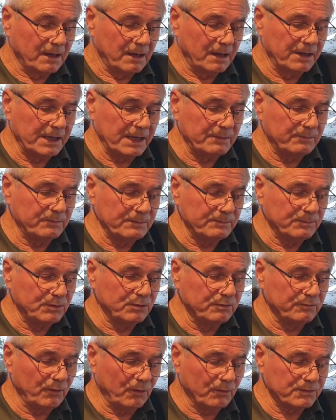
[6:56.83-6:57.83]
And then we
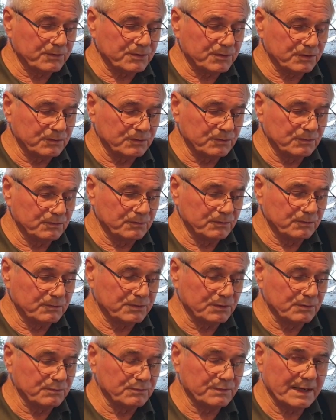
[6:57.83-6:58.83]
move on to
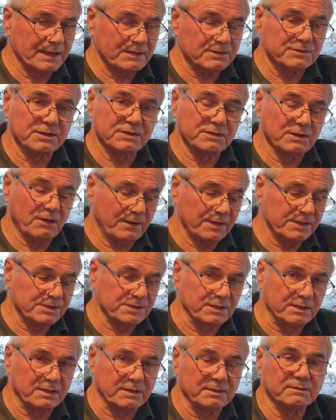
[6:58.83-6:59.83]

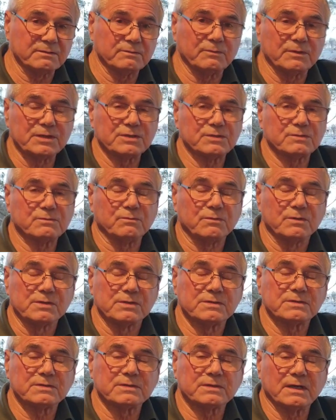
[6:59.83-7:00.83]
2019, which
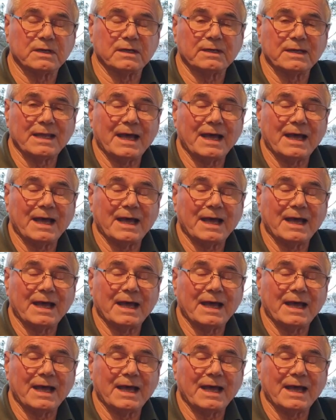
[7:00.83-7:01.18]
was an